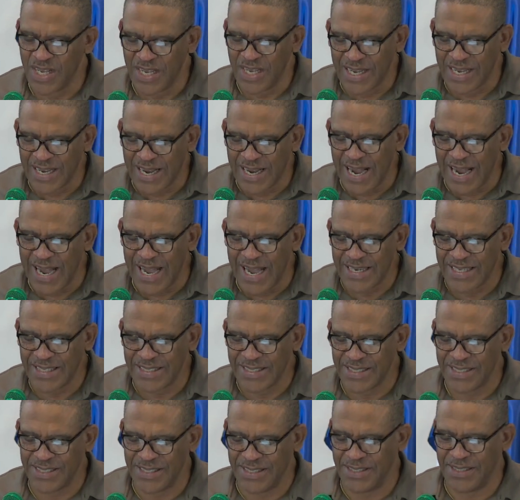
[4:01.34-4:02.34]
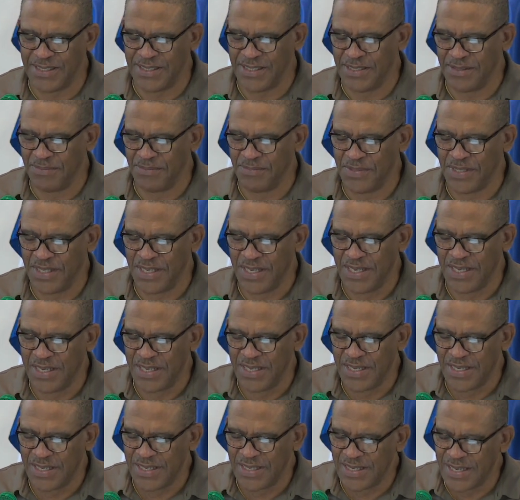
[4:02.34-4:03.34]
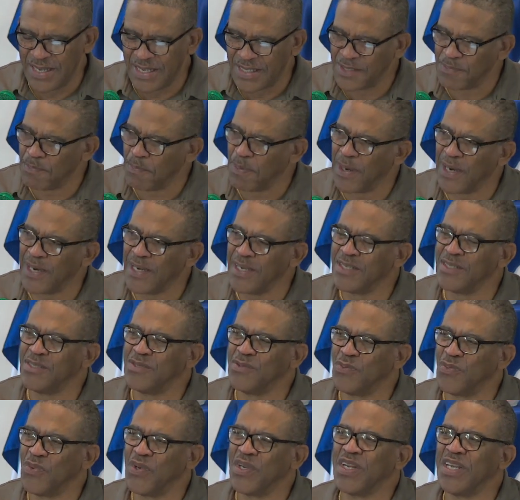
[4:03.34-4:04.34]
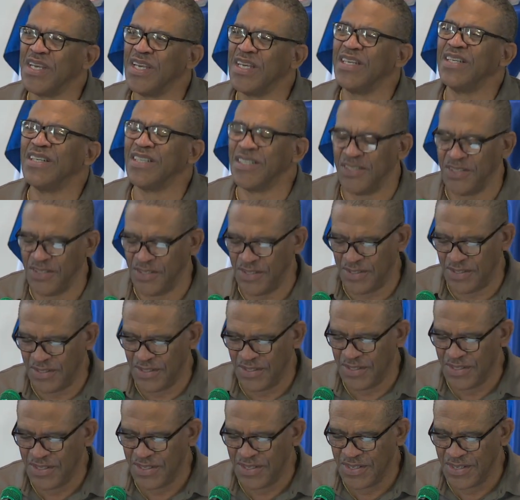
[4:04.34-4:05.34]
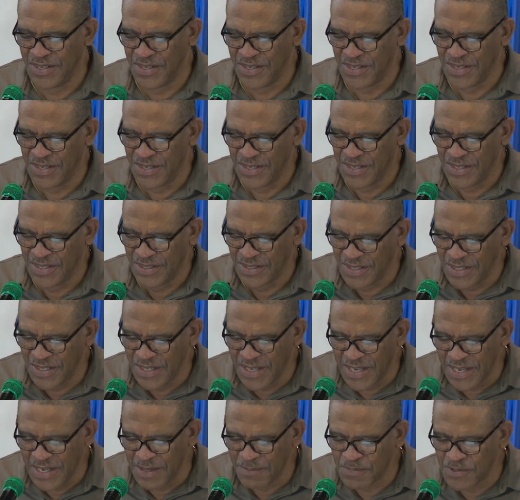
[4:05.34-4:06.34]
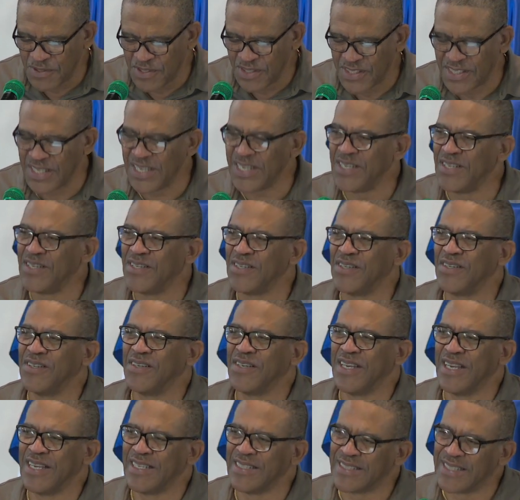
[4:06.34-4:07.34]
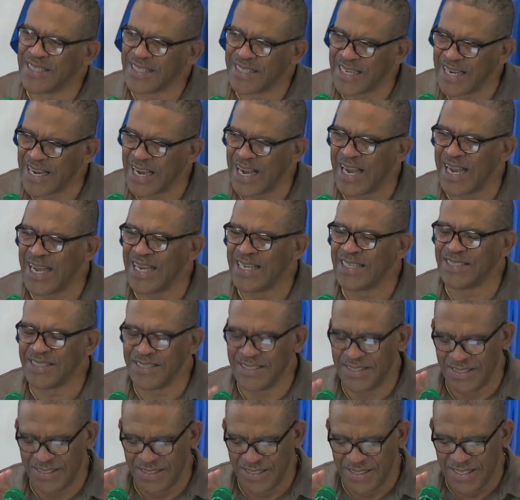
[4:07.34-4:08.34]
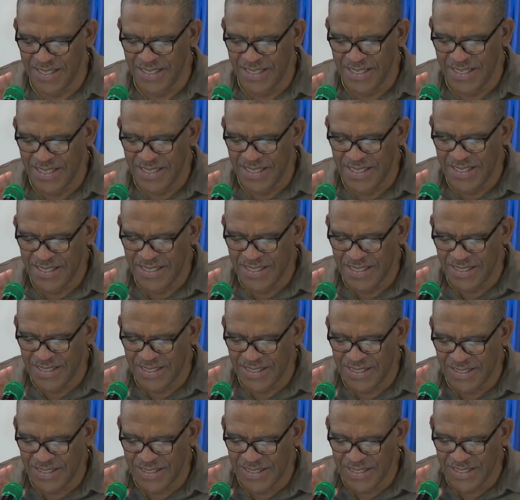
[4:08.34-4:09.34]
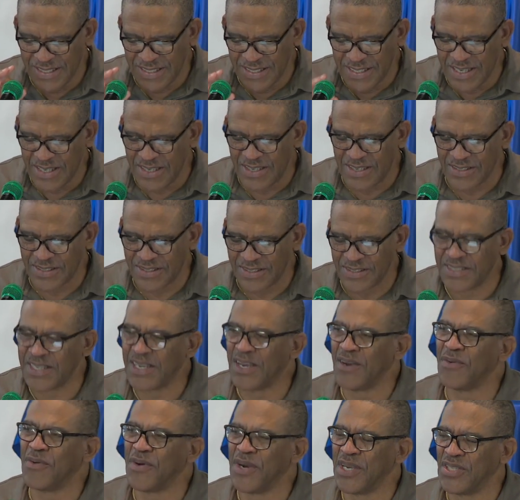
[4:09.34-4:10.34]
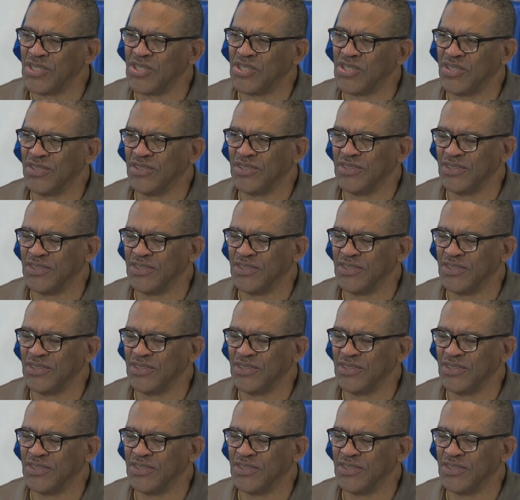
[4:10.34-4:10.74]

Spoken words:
guiding system that's placed within us to help steer and to guide us in God's direction